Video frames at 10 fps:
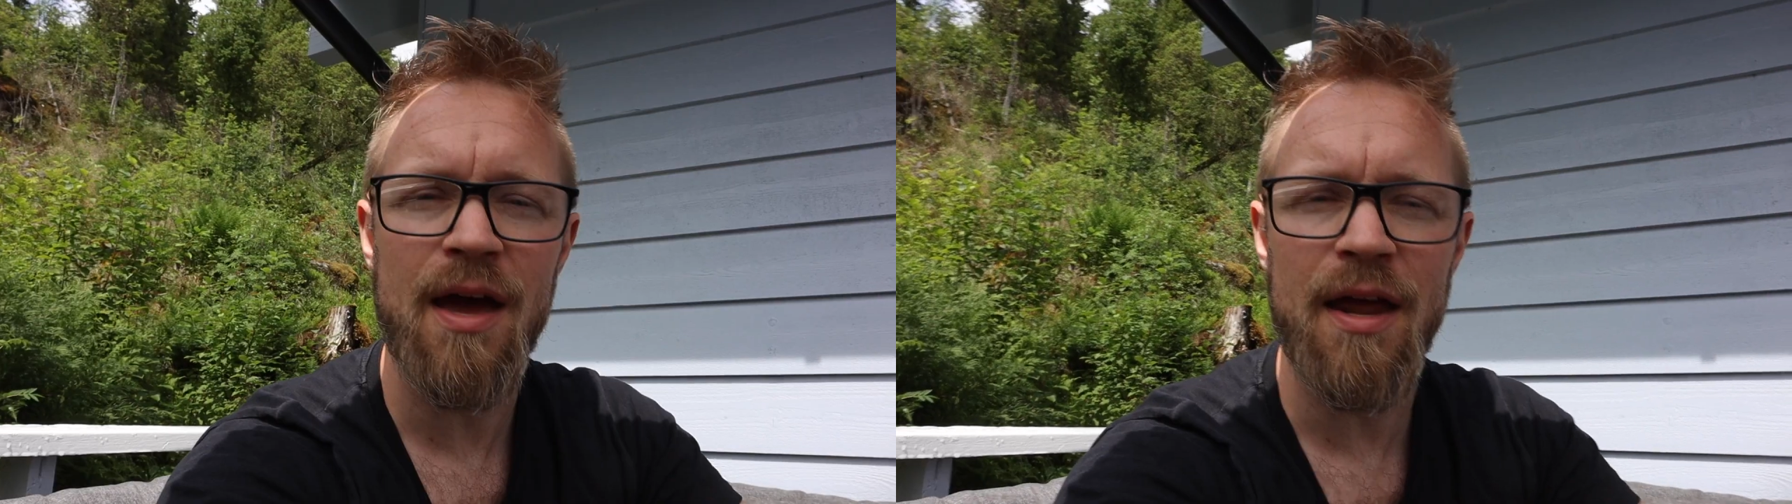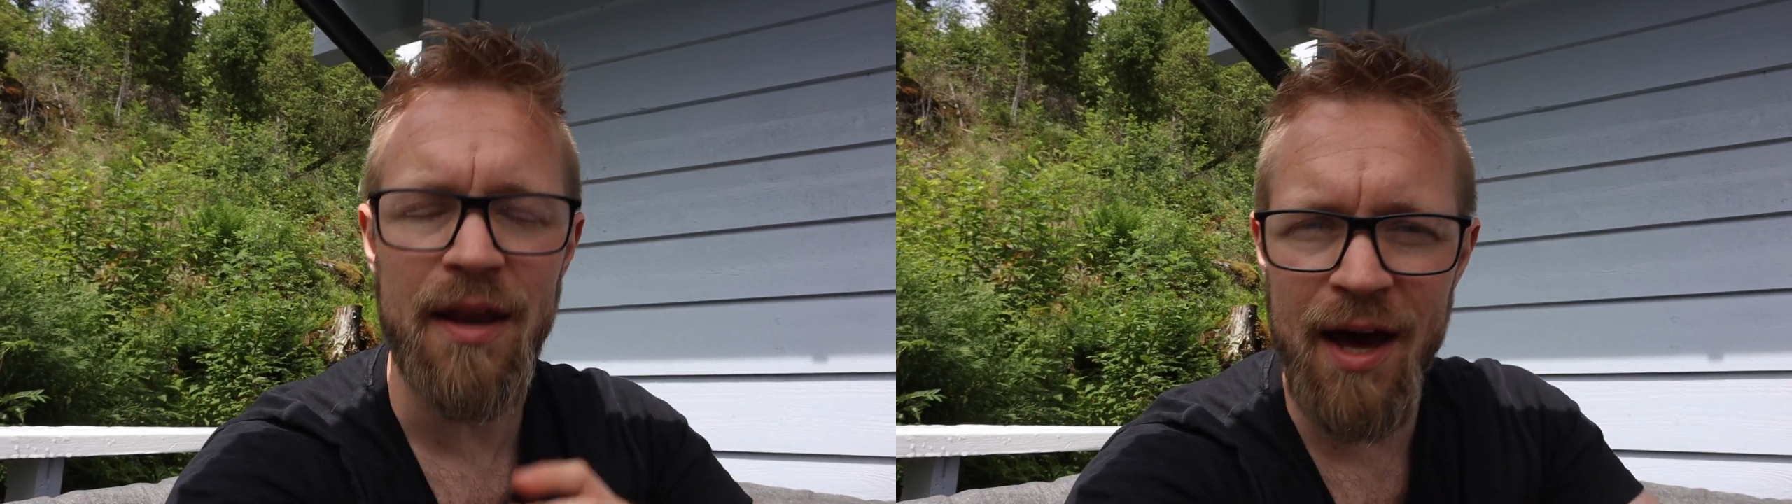
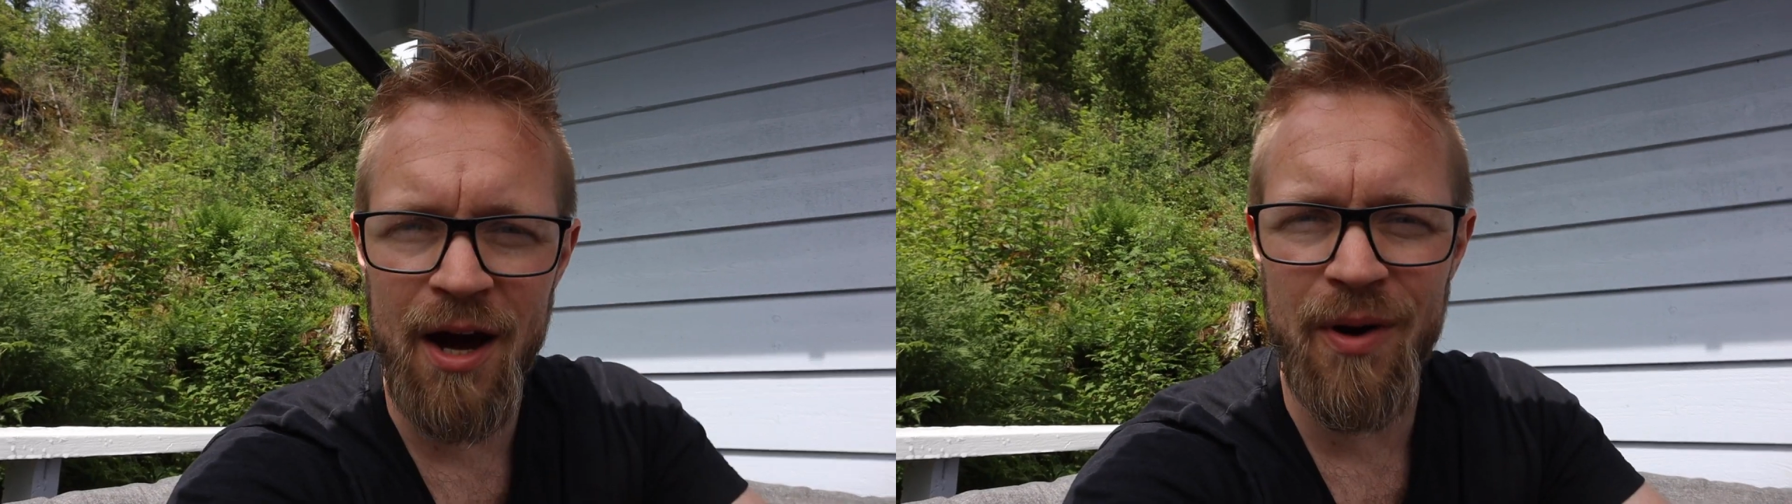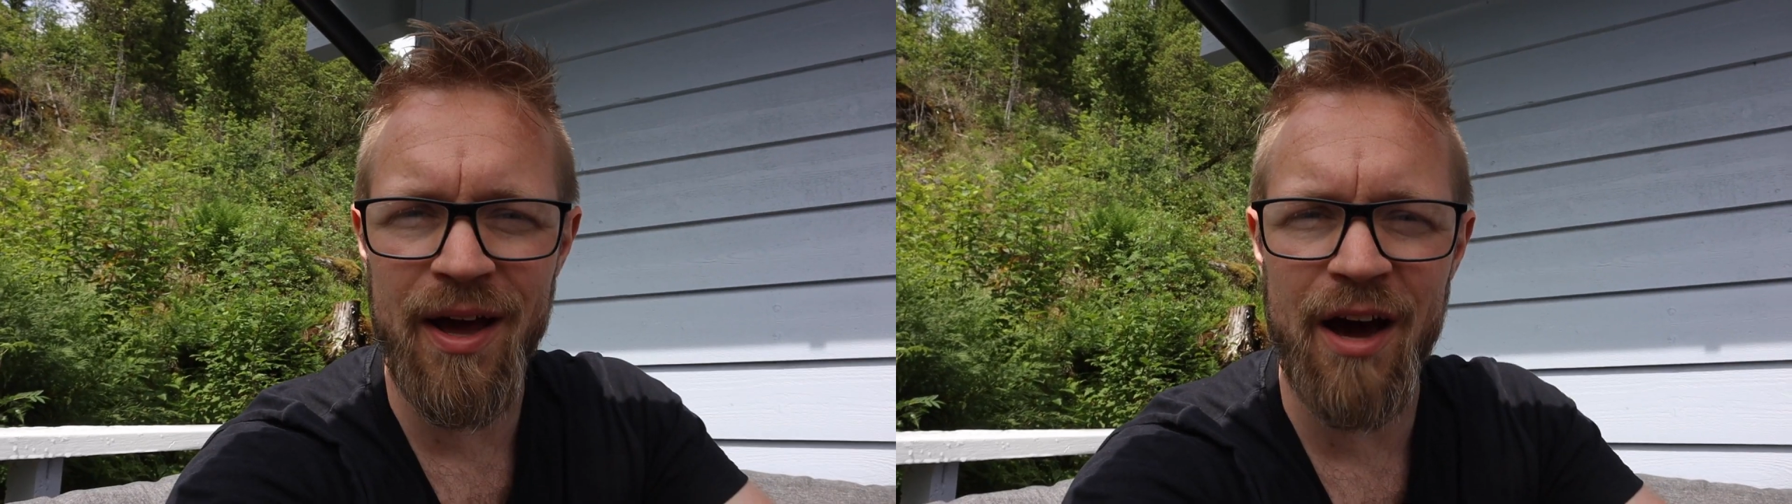And
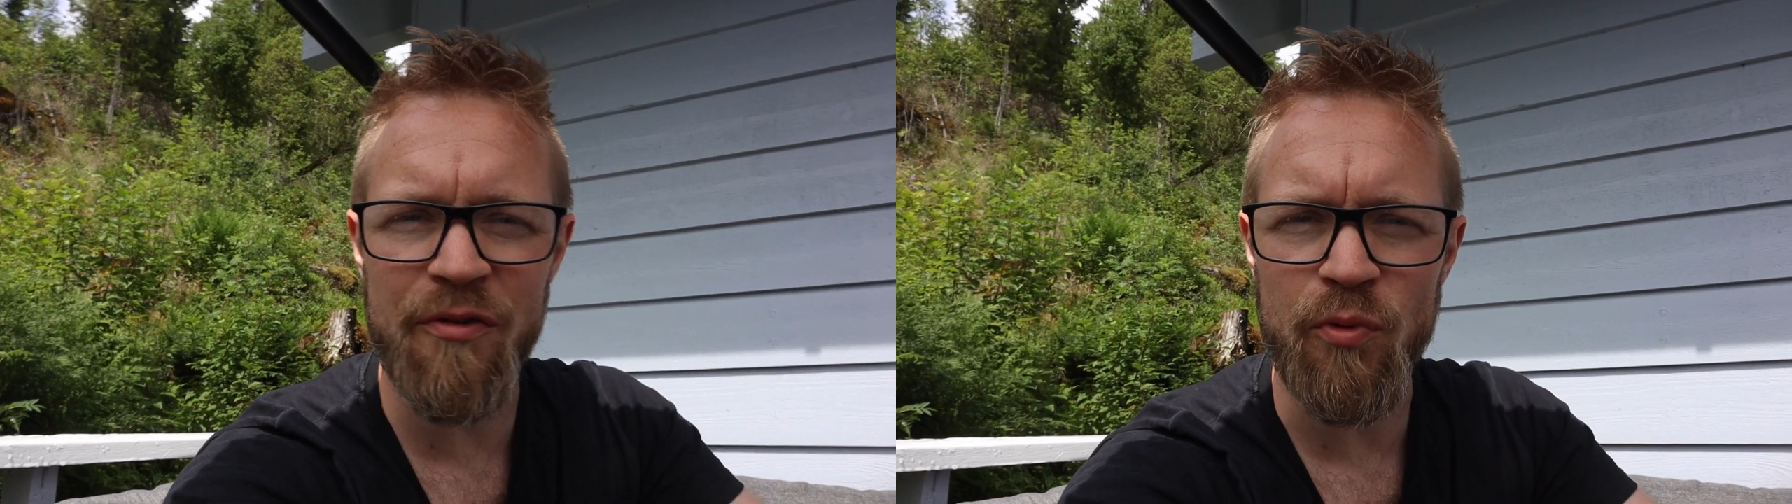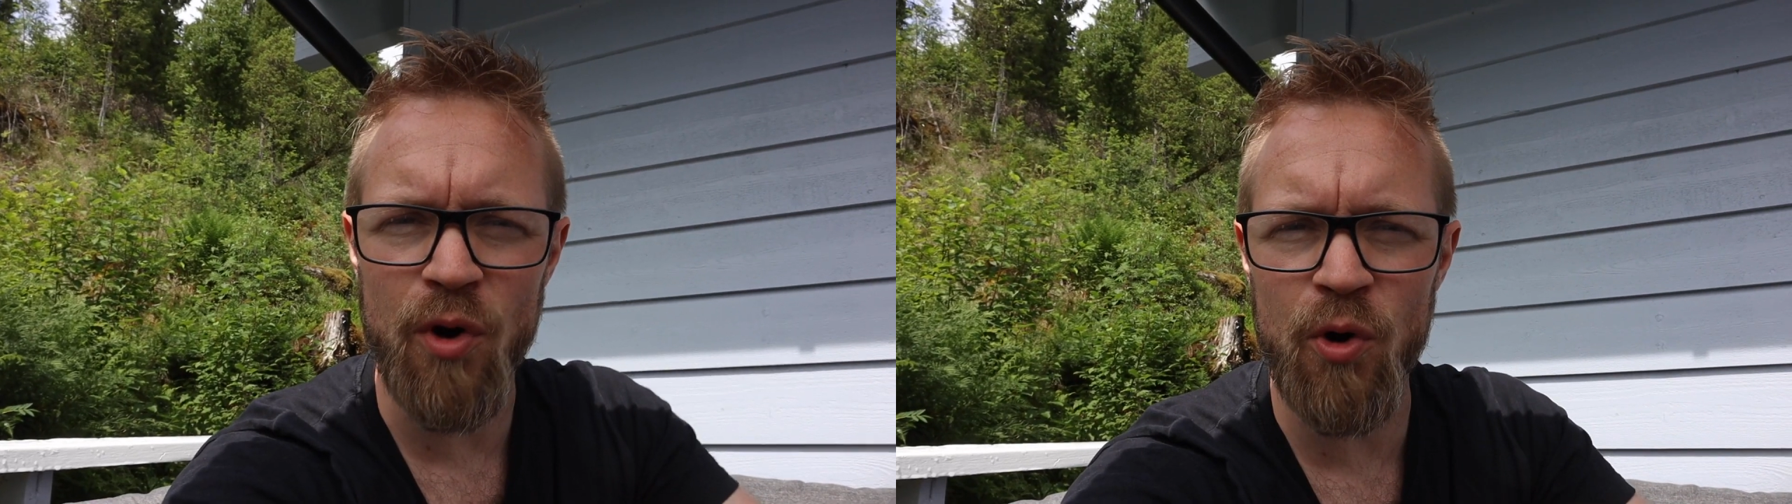now I have
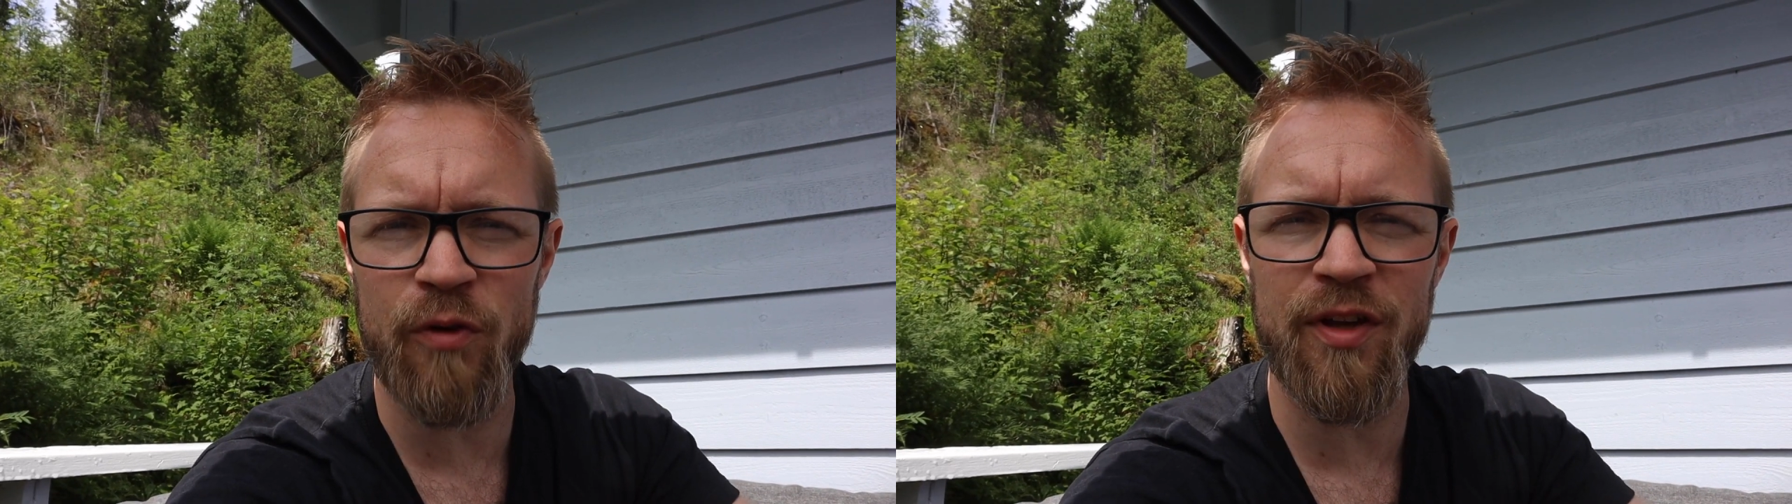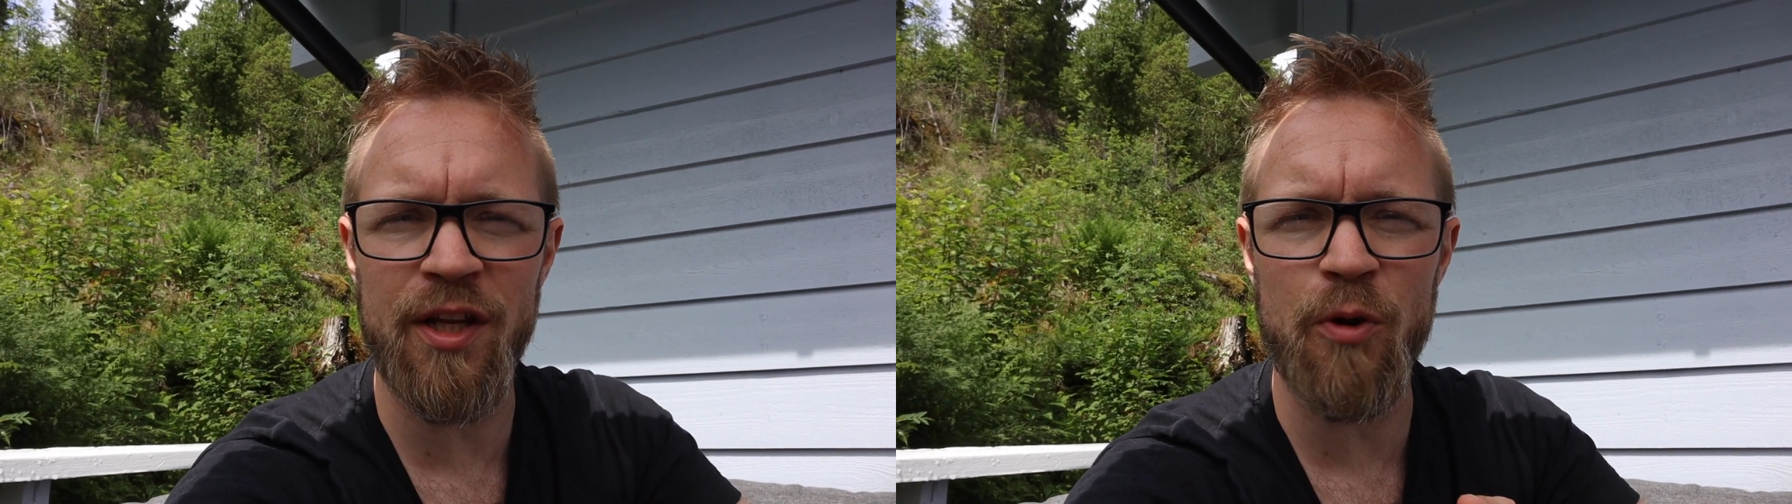the Rode
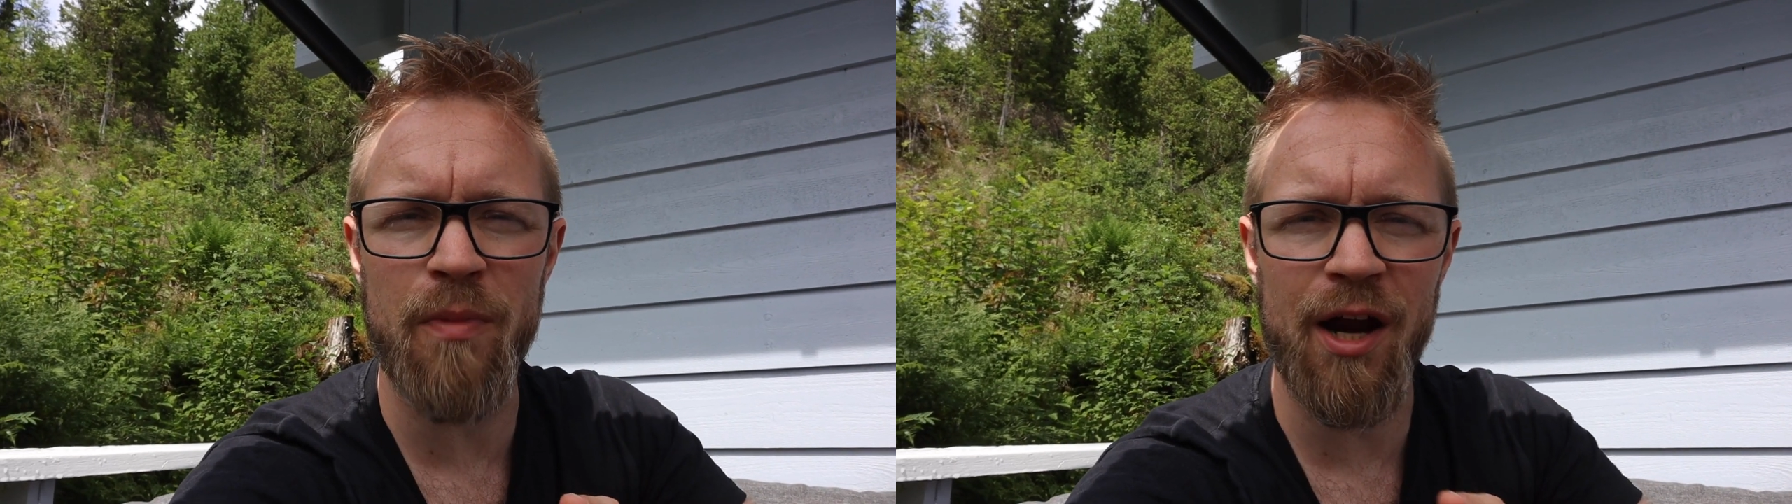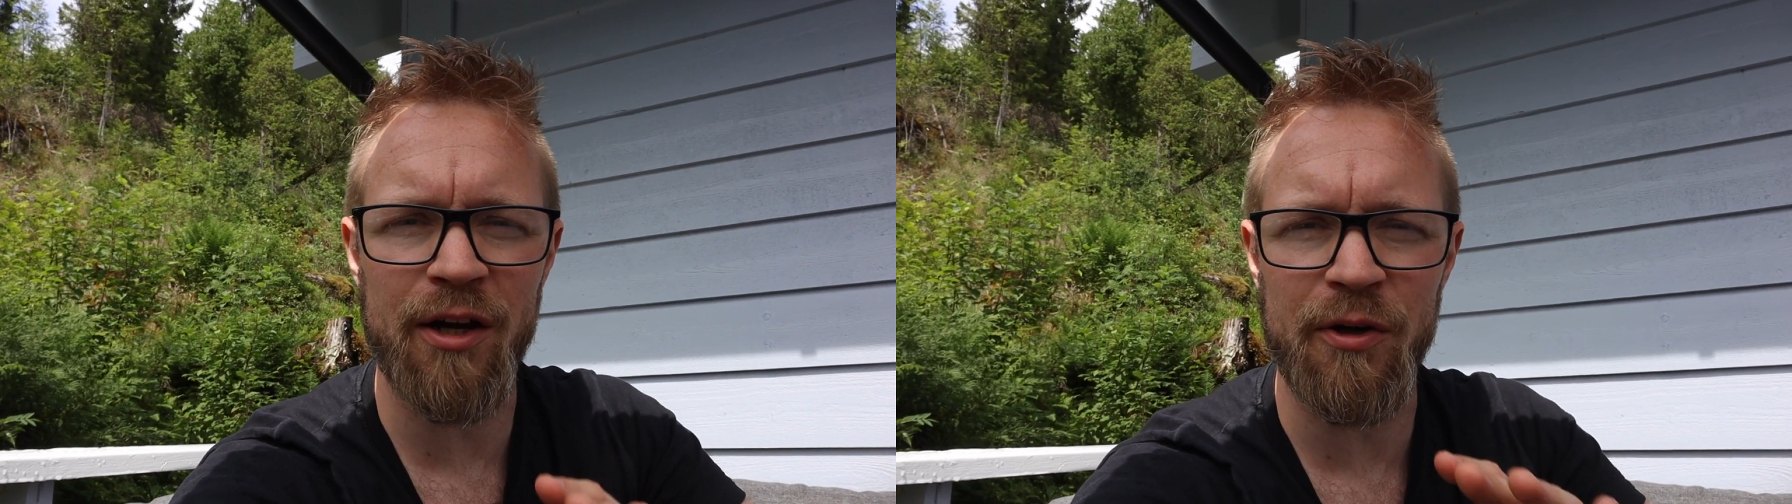Video
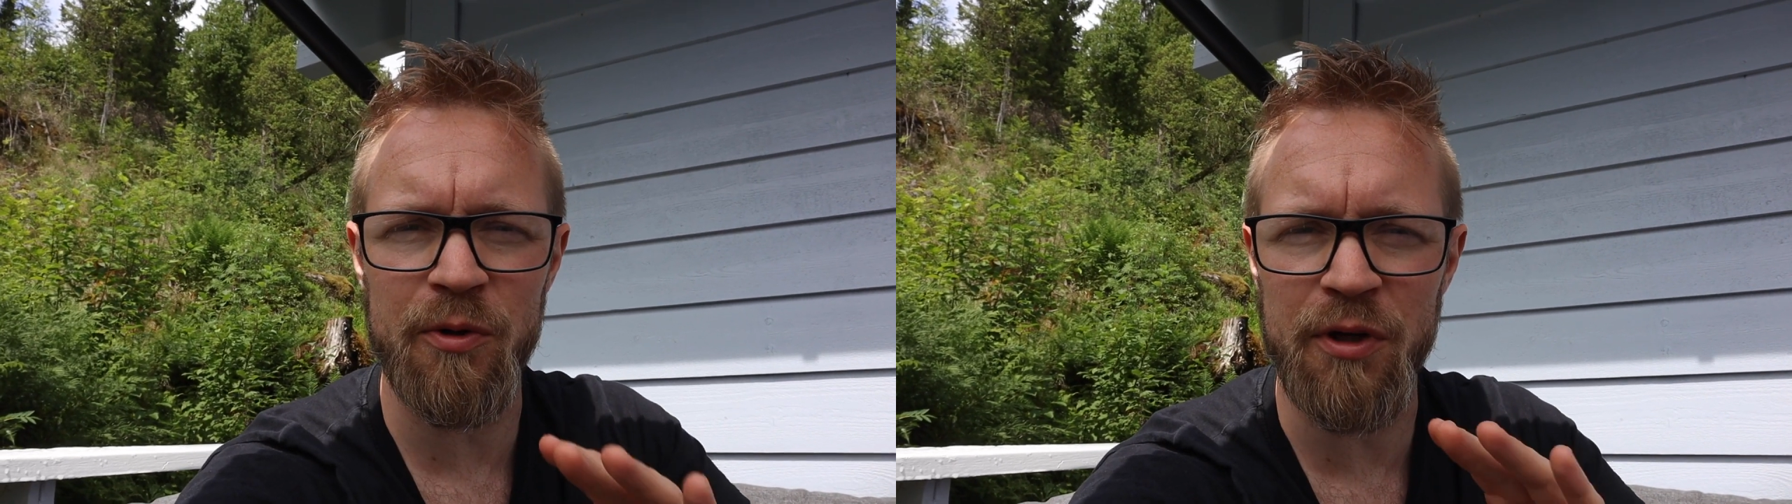Micro